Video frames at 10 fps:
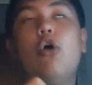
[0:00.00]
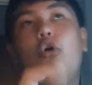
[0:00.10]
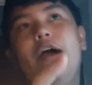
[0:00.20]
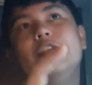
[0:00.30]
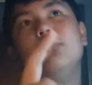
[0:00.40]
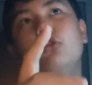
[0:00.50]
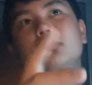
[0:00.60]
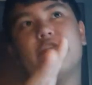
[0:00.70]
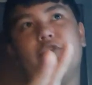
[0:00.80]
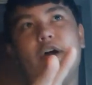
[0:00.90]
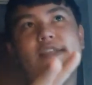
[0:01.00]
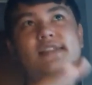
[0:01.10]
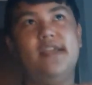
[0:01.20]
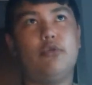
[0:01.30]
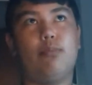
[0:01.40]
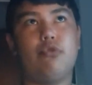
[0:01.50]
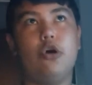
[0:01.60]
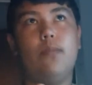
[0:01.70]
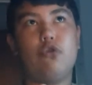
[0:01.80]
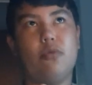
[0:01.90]
Lite, Ultra, Flex, Standard,
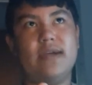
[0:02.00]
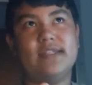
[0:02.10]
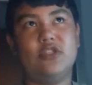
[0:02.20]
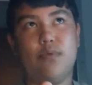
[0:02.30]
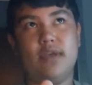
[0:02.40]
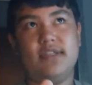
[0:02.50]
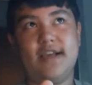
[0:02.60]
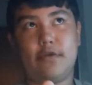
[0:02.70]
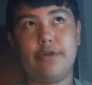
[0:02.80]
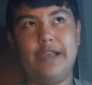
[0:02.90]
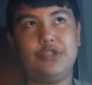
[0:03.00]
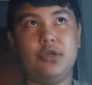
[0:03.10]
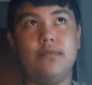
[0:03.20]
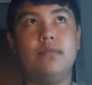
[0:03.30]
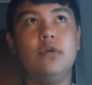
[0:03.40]
Pro, Pro Max, Enterprise, and Aggregation.